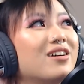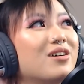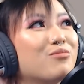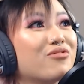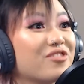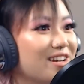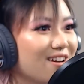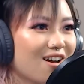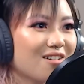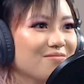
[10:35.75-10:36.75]

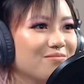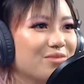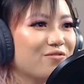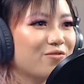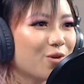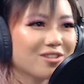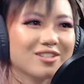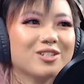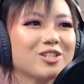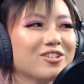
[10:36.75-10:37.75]
pre-op before the
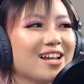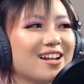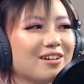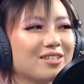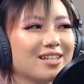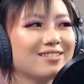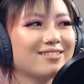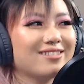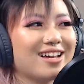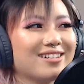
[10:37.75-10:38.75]
surgery. And I was like,
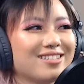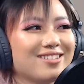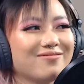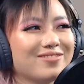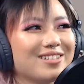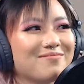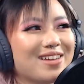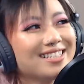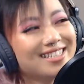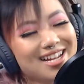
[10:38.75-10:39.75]
that doesn't really
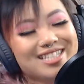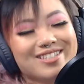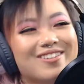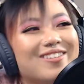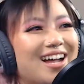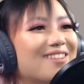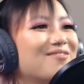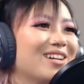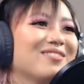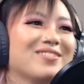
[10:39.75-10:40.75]
make sense. So I went with